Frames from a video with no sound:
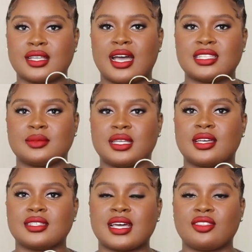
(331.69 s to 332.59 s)
size
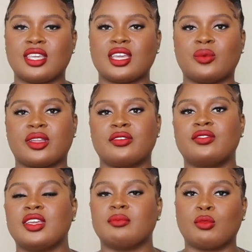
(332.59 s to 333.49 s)
because I think it would have
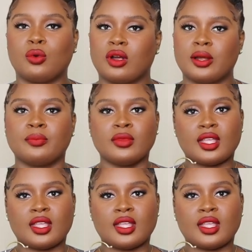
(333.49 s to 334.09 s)
fit more.